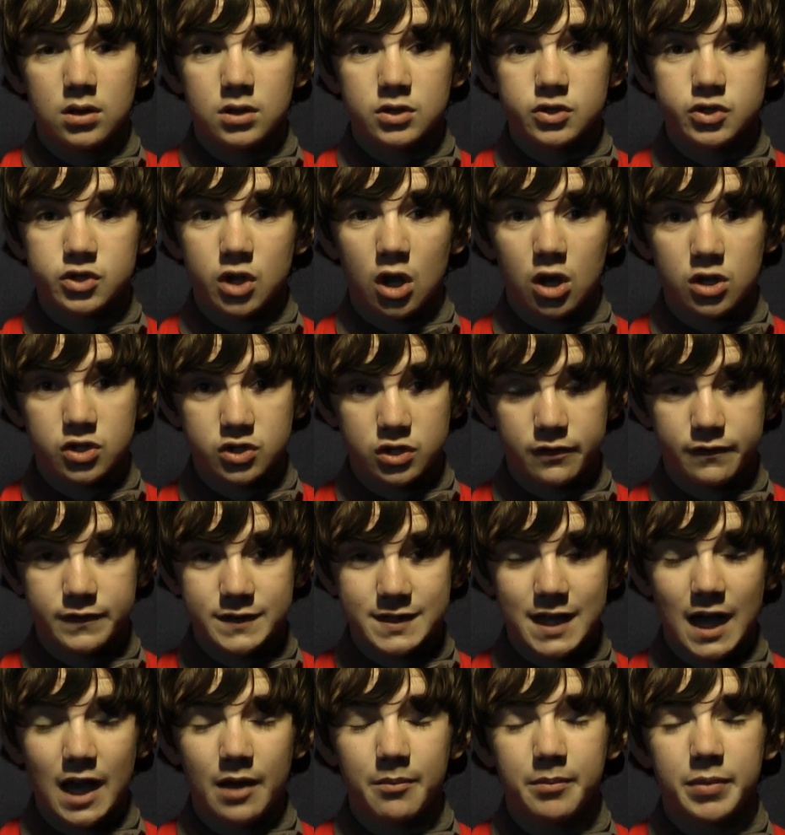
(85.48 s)
sort of
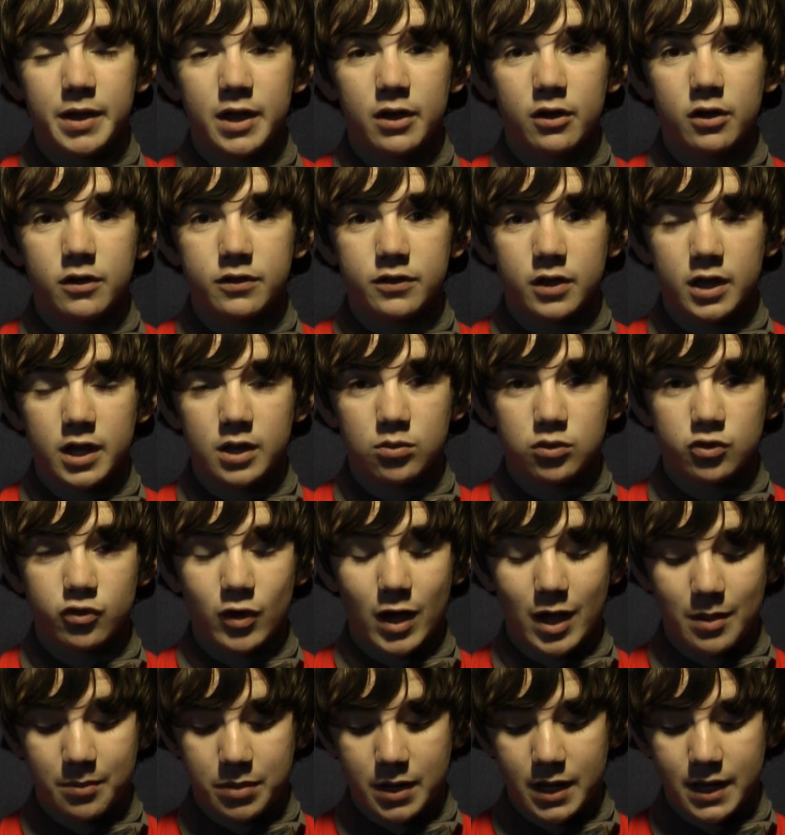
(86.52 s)
time period that
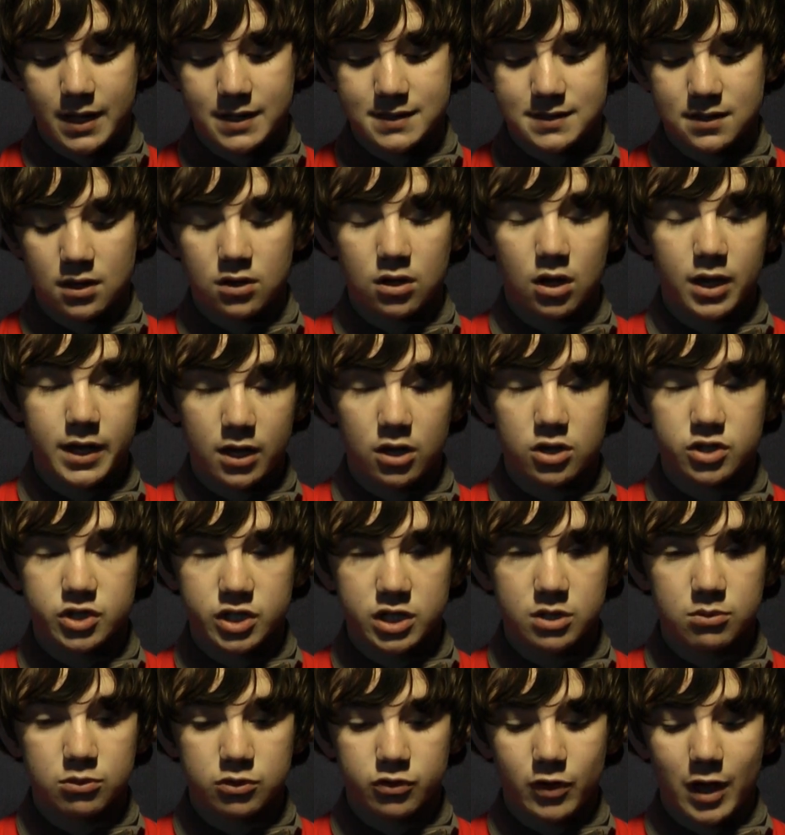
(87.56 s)
he or
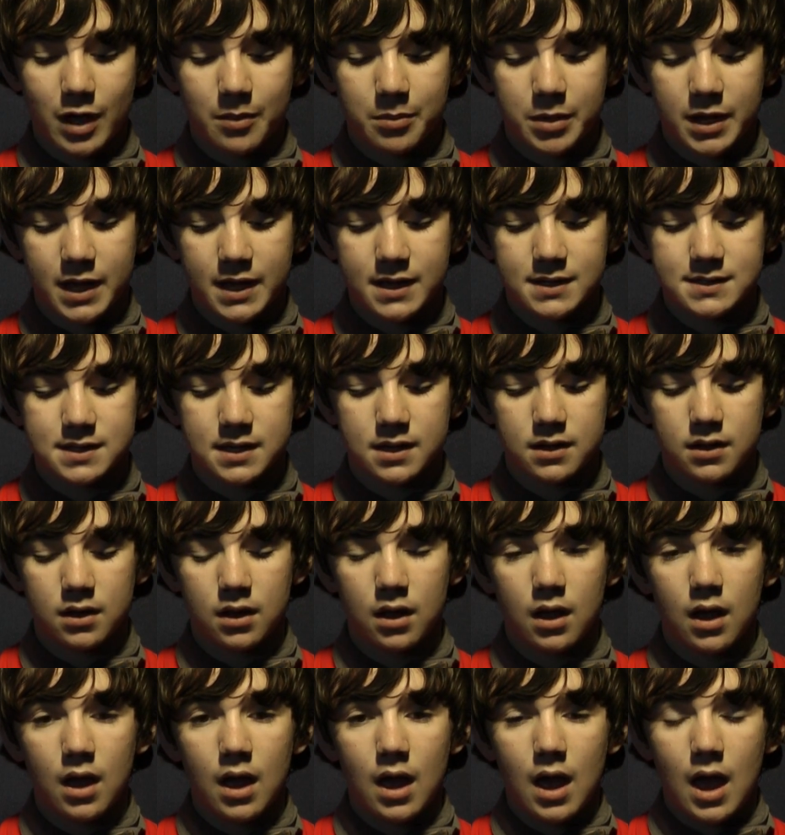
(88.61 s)
she would write plays in,
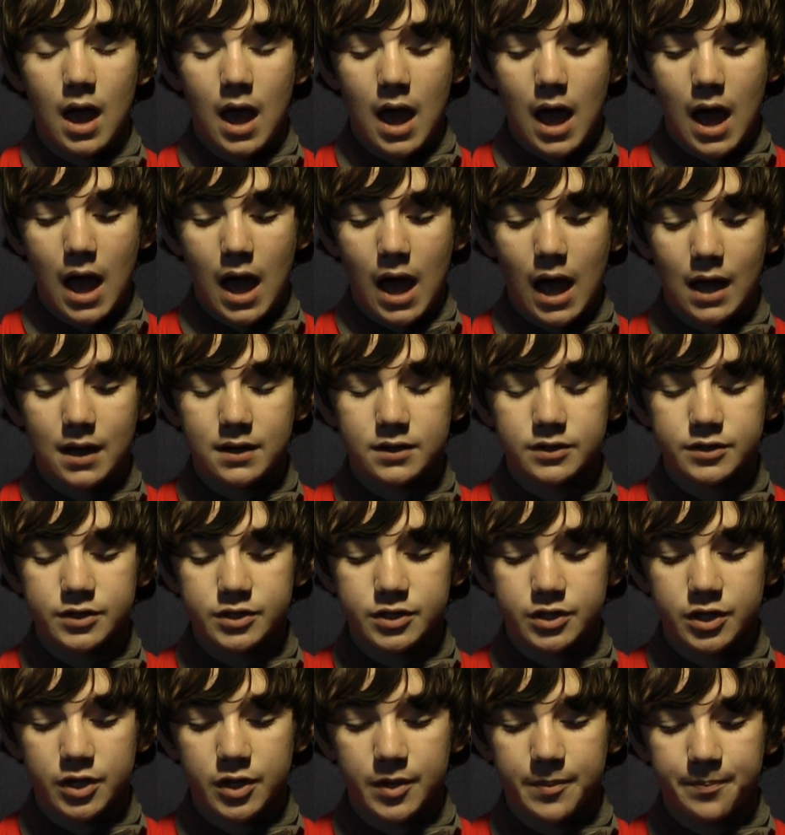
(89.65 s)

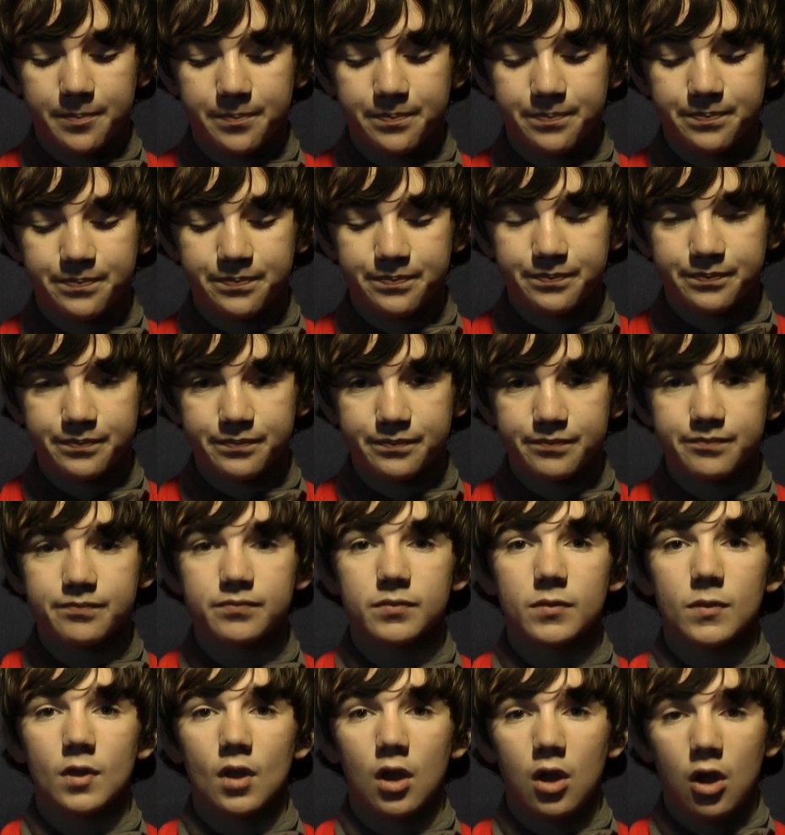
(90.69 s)
and
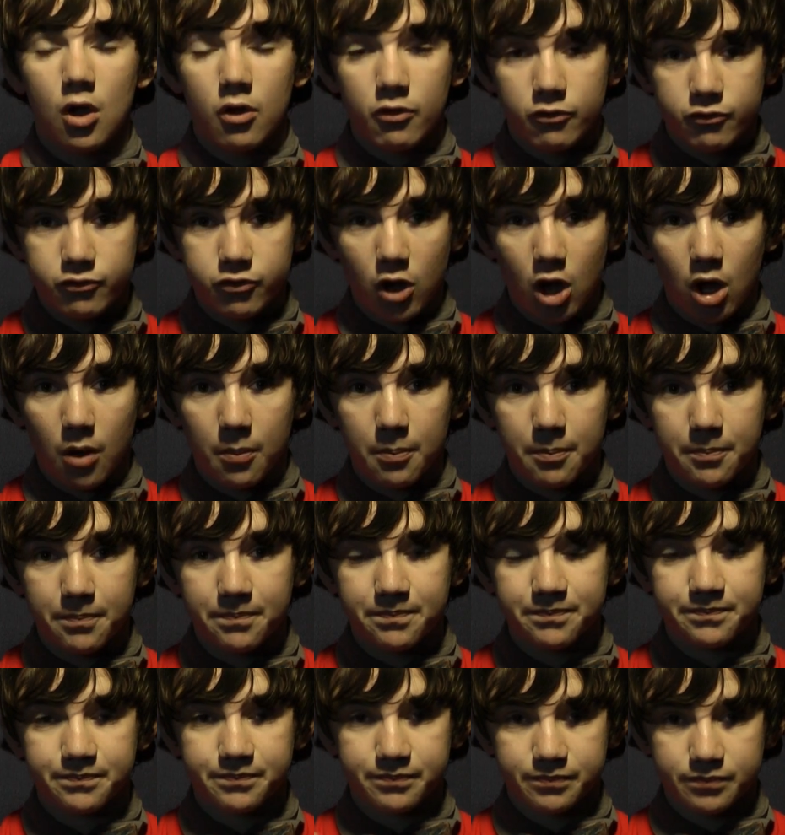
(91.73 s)

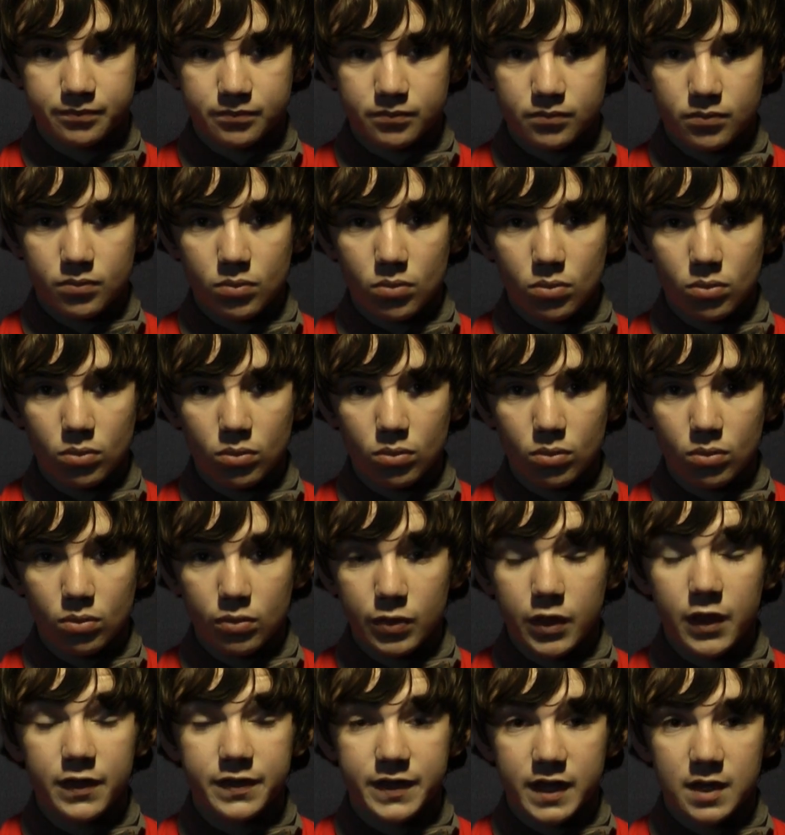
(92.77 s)
from
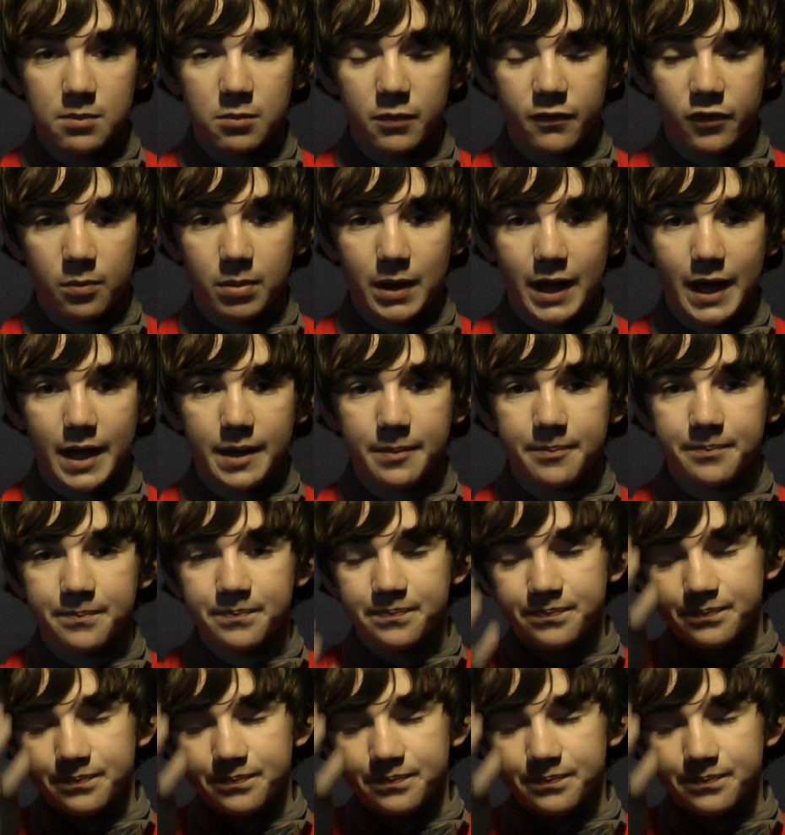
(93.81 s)
the theme of the play.